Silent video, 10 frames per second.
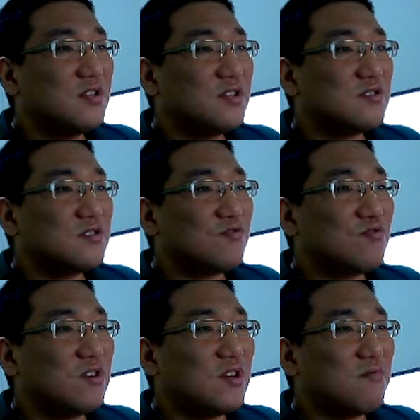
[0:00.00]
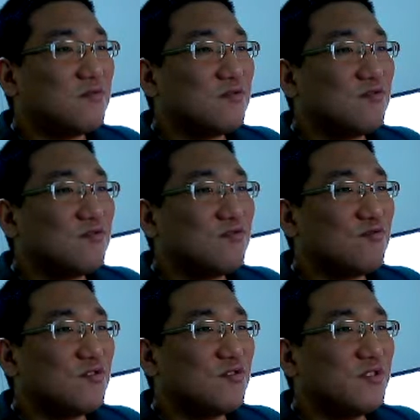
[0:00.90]
So you are able to
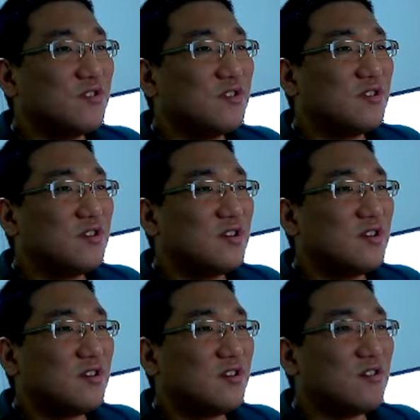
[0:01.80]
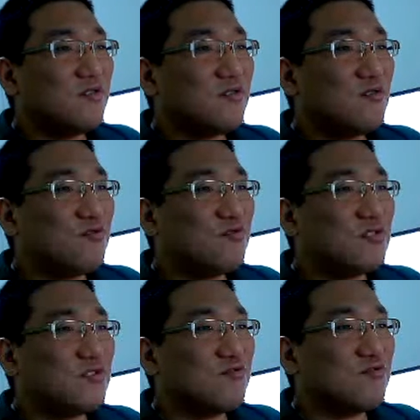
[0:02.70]
go
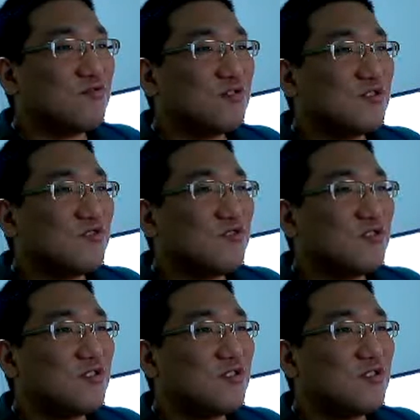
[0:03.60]
into your